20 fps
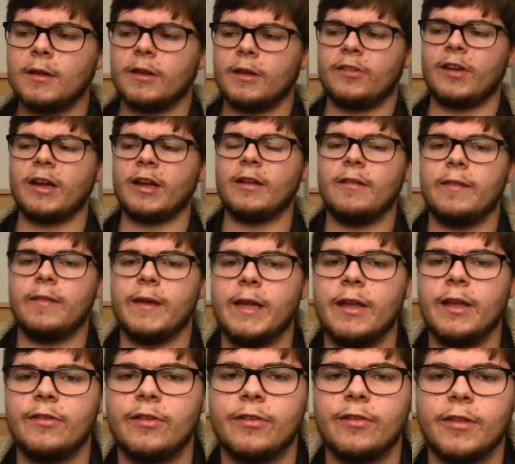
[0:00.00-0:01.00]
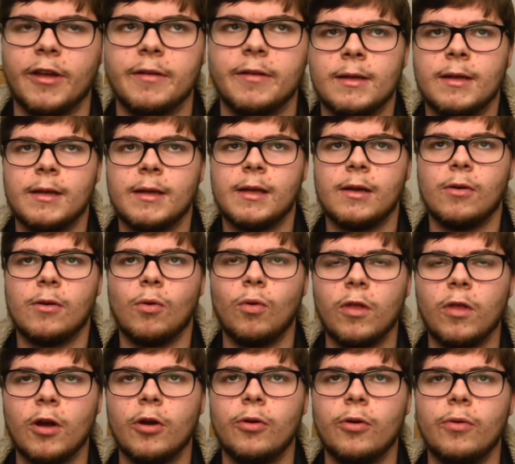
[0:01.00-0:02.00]
The second thing is that
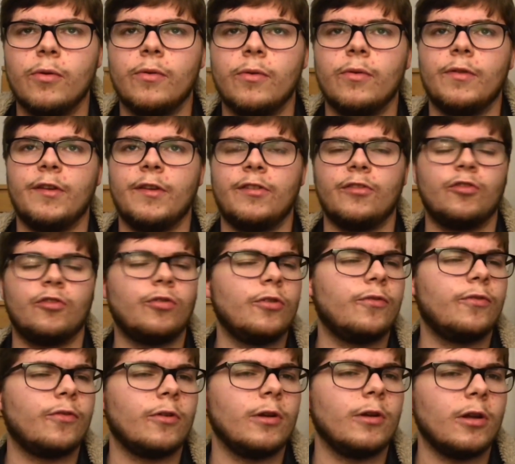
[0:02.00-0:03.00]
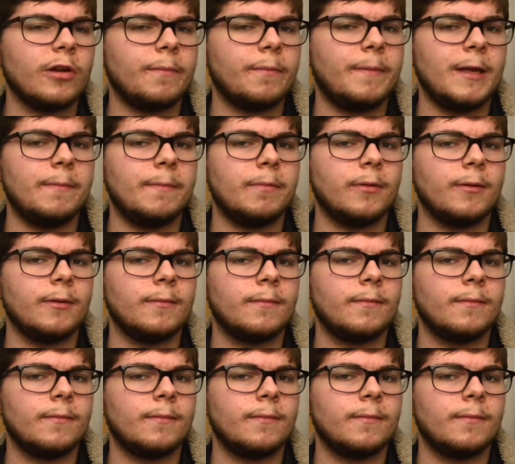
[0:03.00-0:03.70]
although this is true for a lot of people,